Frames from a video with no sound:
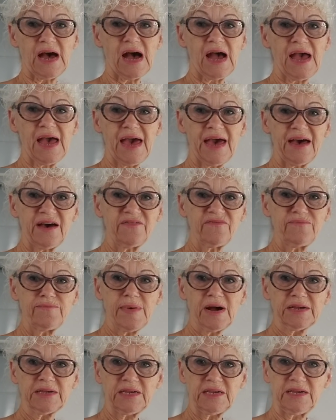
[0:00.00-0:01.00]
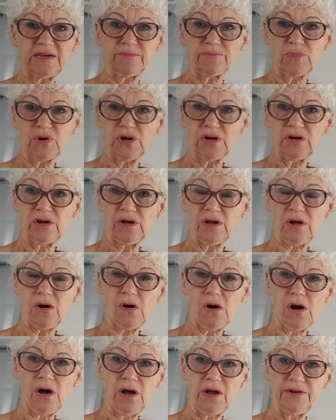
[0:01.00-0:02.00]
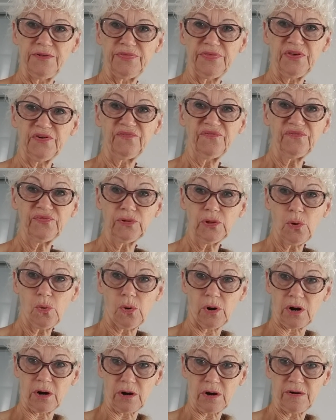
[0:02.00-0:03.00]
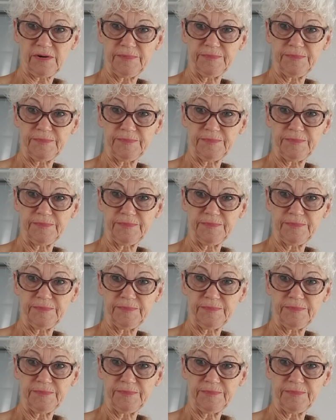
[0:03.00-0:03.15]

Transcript: I have my camera on the floor